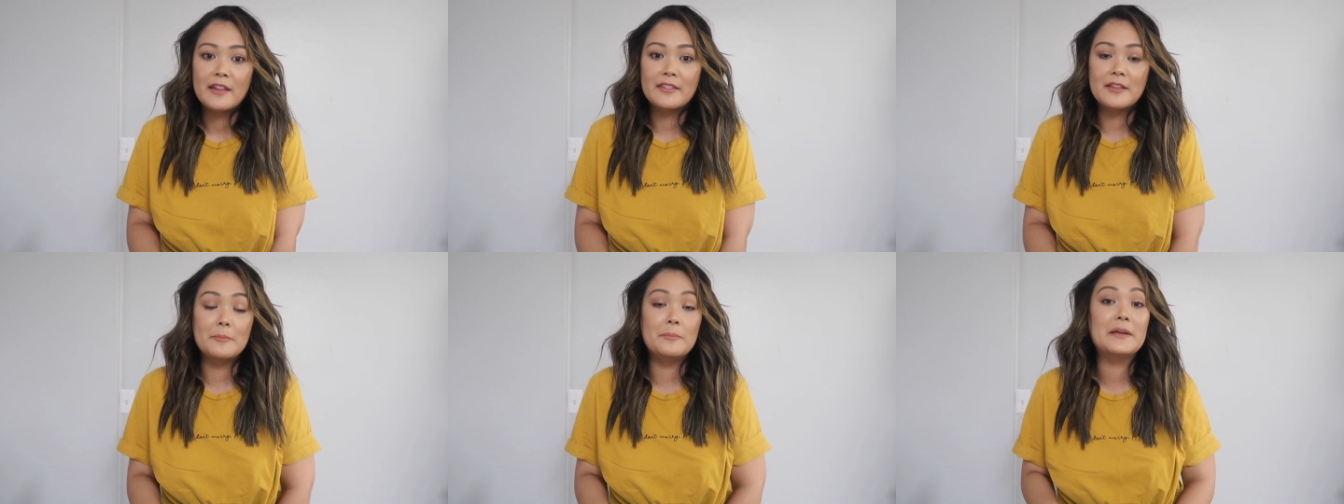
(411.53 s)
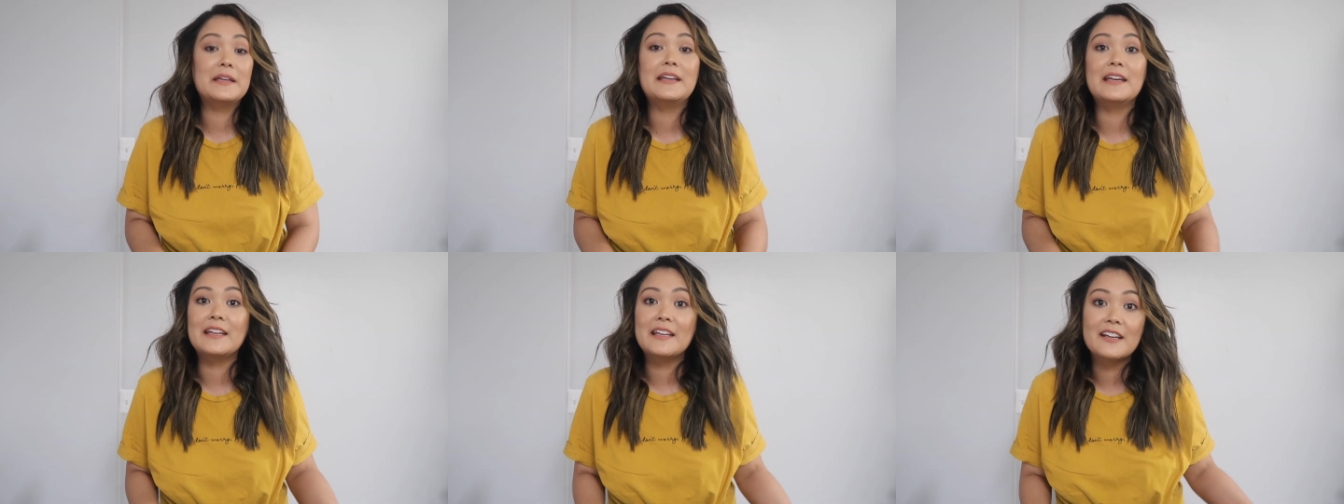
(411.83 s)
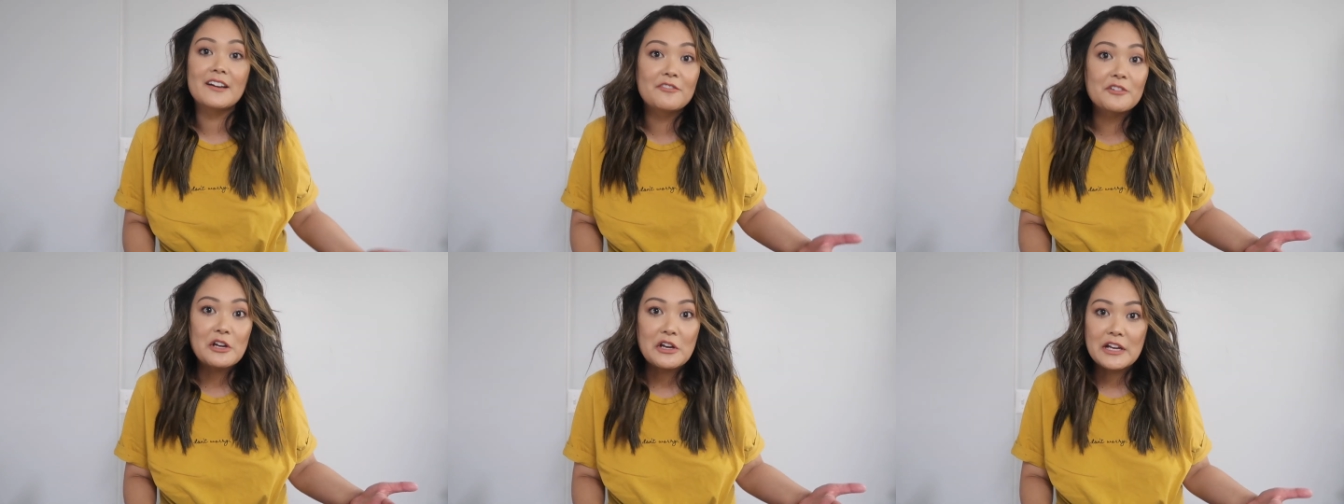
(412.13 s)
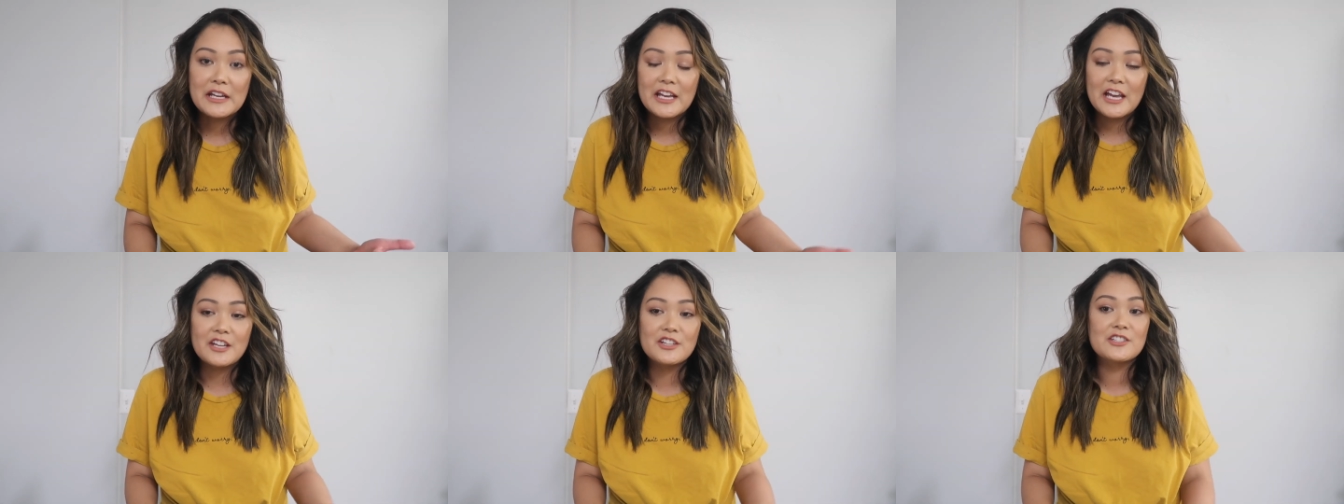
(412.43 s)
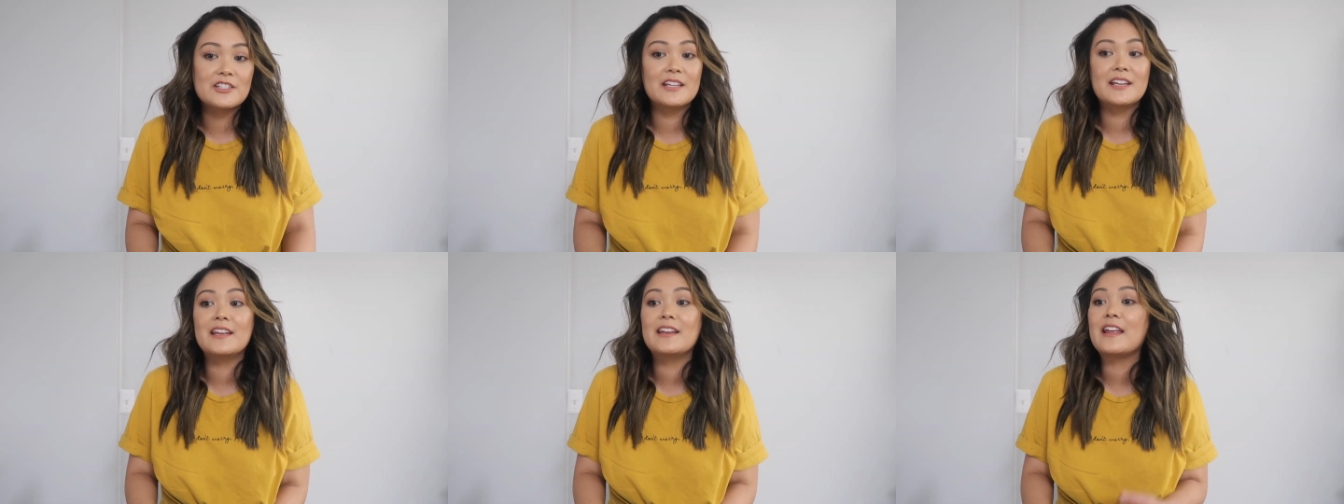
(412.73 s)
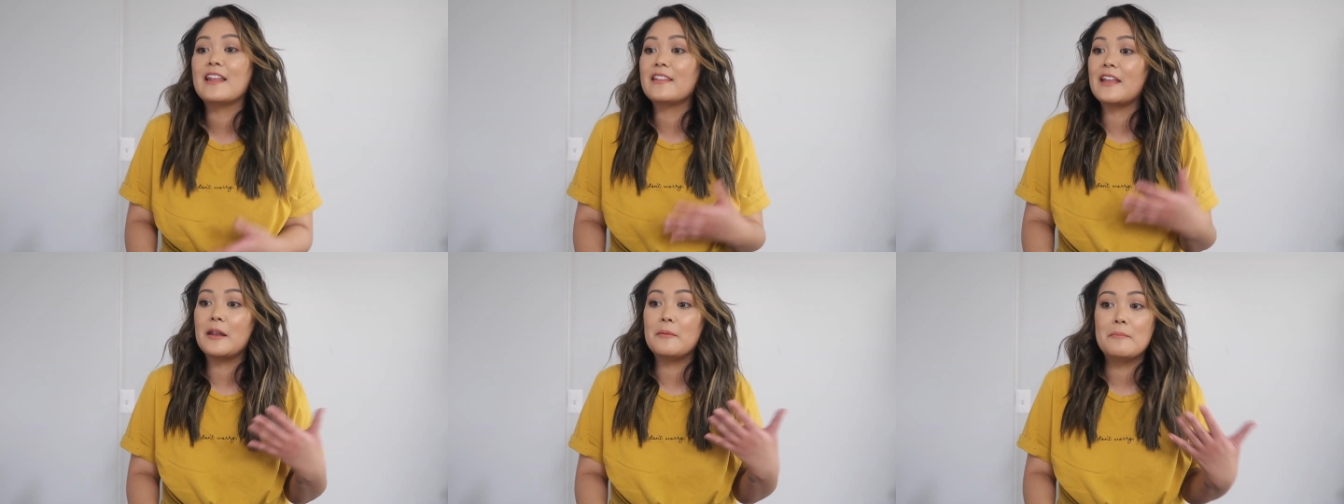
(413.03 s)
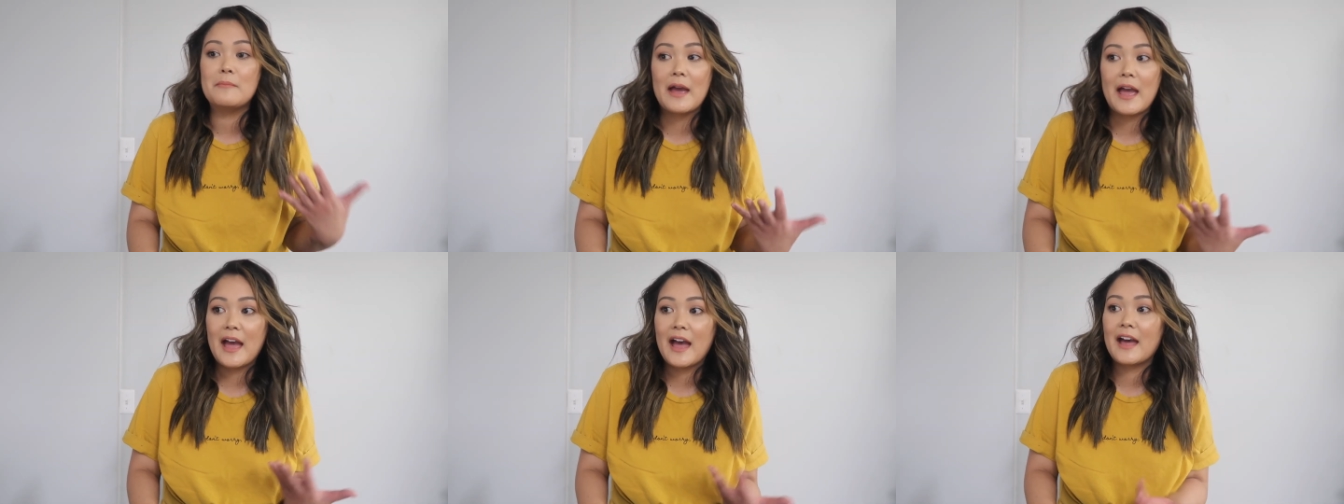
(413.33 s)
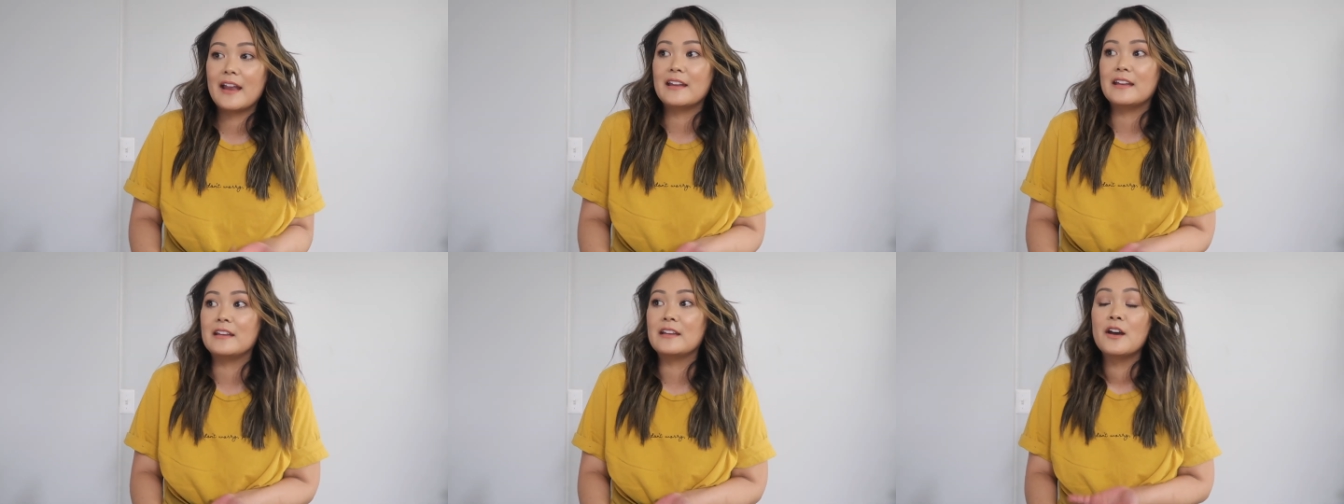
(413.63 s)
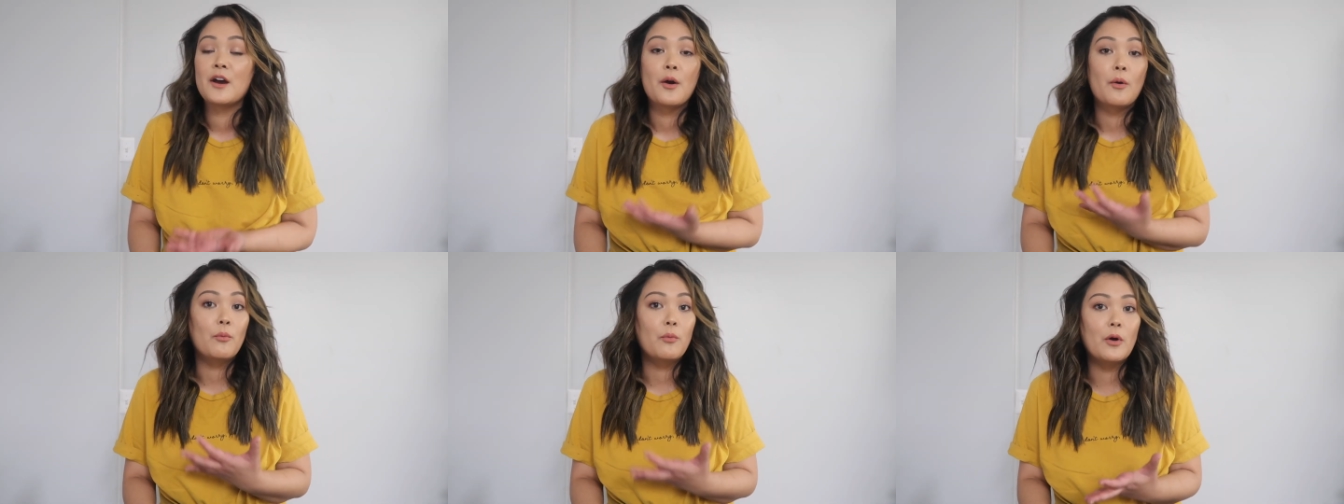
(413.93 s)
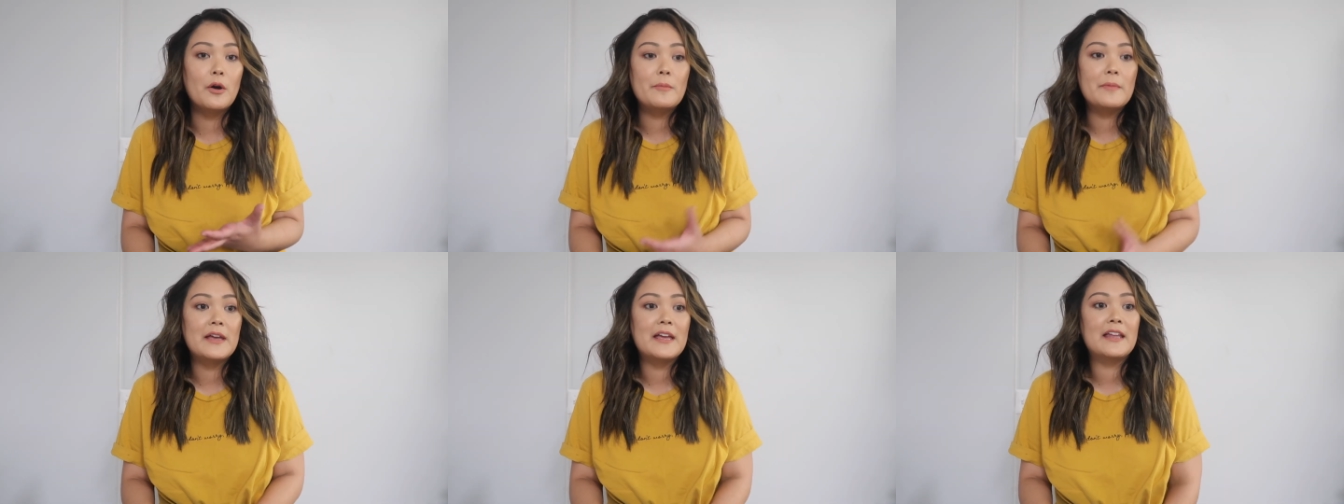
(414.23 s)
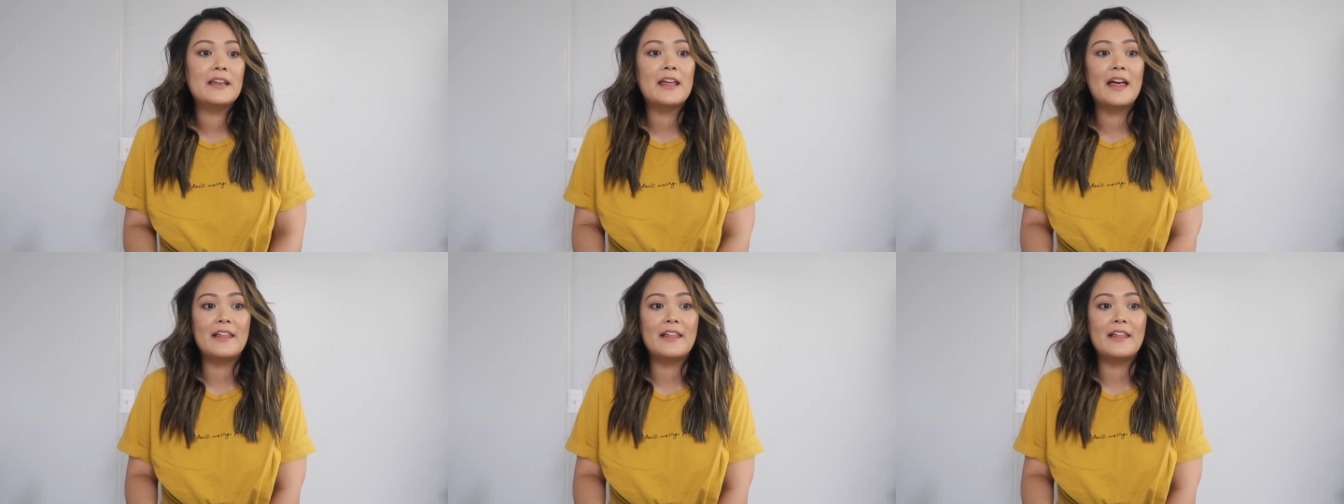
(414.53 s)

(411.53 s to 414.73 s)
the beginning of creation, and then man and woman,